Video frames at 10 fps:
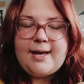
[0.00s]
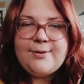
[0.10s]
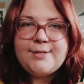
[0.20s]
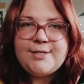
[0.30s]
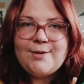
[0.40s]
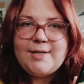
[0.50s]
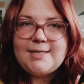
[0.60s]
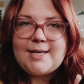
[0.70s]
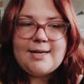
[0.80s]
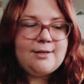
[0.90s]
I was so
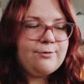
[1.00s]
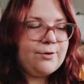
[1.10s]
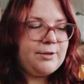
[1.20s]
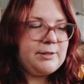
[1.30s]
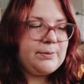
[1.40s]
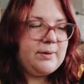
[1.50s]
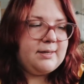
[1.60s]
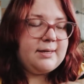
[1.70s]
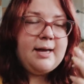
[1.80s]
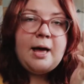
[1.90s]
excited for this
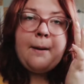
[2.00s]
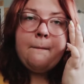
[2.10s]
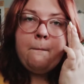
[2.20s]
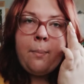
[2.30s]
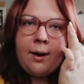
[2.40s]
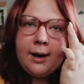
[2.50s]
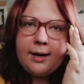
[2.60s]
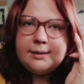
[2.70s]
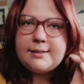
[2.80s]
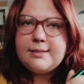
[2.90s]
one,
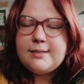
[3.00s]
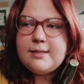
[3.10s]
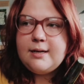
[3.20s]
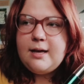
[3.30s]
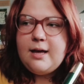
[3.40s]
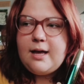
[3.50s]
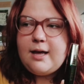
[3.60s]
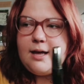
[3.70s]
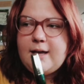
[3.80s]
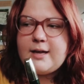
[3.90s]
but
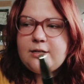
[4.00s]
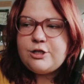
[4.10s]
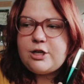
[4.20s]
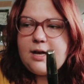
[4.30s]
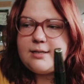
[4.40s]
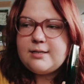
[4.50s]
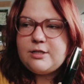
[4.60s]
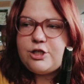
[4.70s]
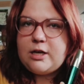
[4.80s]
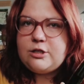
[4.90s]

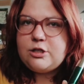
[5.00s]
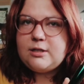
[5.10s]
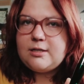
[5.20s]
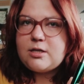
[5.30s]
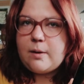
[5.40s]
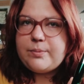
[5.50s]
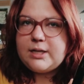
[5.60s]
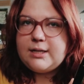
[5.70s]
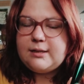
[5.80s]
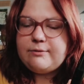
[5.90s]
just changing the
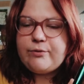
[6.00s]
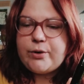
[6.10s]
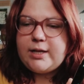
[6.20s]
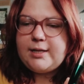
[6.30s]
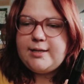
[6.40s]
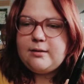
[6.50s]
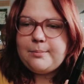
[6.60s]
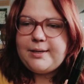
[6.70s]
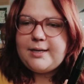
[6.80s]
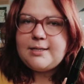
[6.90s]
topic for a little
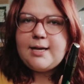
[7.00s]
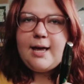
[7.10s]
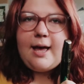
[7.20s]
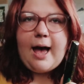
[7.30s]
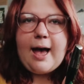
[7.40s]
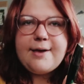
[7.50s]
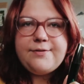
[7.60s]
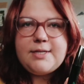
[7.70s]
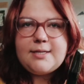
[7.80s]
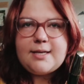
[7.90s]
bit, I've
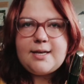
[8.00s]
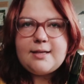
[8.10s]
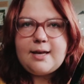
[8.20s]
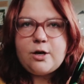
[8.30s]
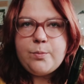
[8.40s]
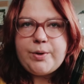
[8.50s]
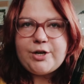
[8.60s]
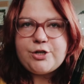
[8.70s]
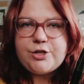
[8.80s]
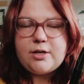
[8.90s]
seen a
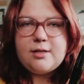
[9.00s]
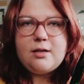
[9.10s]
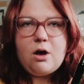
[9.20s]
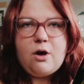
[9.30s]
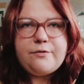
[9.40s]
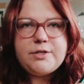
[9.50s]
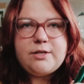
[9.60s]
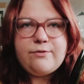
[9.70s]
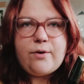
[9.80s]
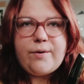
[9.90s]
commercial of
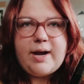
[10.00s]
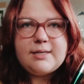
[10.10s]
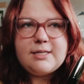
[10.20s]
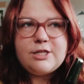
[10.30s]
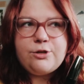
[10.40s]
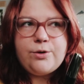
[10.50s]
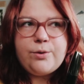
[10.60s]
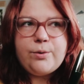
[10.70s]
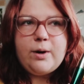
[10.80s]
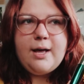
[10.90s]
Sephora's
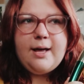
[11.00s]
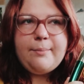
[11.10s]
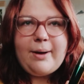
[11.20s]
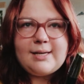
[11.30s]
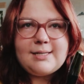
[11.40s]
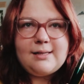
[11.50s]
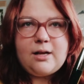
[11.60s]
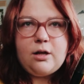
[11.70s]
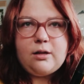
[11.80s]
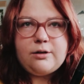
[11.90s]
new pastel
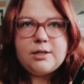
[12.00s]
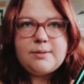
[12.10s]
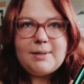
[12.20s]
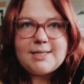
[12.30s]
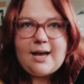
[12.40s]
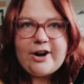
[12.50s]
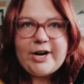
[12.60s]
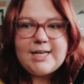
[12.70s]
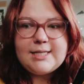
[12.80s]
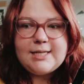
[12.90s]
colored
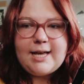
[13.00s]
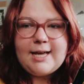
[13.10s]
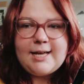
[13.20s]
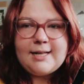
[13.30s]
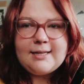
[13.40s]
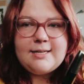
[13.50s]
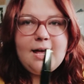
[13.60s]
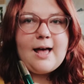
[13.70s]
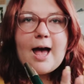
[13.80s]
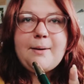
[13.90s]
mascaras and
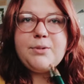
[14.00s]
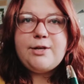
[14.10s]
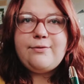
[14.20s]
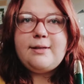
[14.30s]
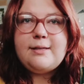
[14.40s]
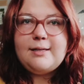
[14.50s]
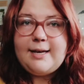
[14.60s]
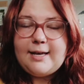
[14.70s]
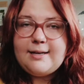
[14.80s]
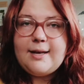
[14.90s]
I'm definitely
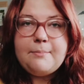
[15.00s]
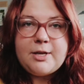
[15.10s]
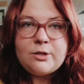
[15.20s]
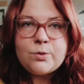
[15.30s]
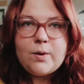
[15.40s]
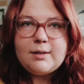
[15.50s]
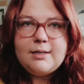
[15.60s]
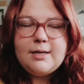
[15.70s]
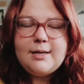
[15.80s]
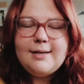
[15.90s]
getting a mint one.